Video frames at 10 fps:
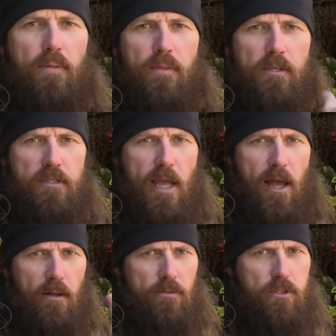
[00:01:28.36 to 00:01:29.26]
the
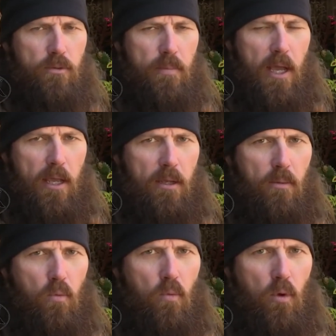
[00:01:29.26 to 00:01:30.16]
sounds you make
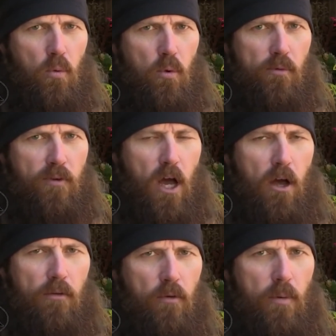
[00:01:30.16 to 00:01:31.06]
will
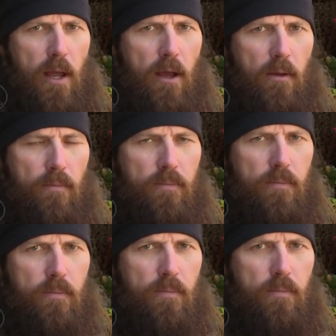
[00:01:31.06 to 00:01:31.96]
revolve around
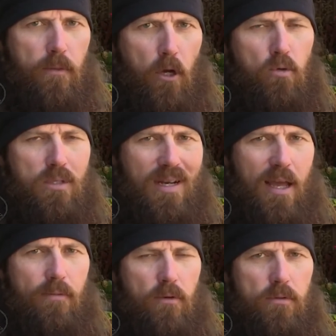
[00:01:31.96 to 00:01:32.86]
those
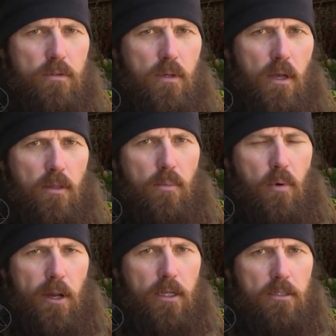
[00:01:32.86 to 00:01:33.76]
levels and the
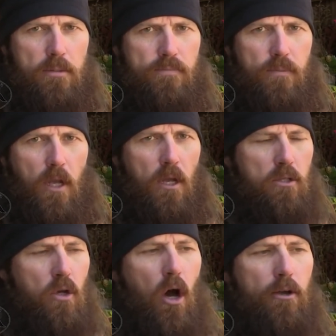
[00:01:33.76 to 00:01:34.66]
breaks.
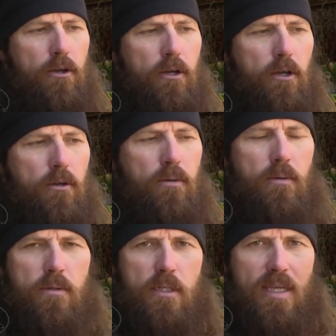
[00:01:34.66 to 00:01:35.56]
So all you do
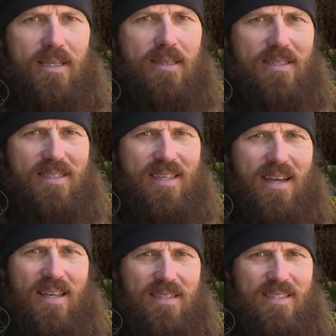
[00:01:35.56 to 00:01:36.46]
to get the
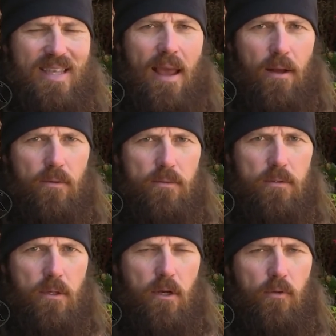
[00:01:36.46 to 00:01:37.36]
sitting
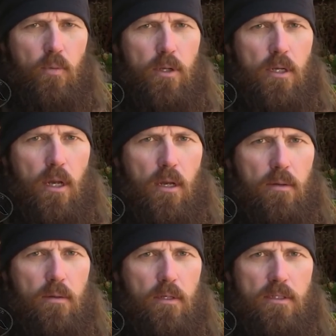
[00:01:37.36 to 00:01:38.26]
sounds of a wood duck,
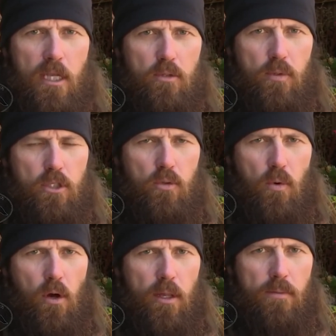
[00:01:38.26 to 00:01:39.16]
because that's what you
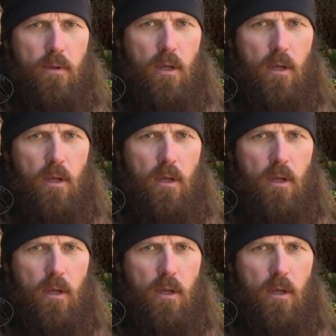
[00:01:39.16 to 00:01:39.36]
want,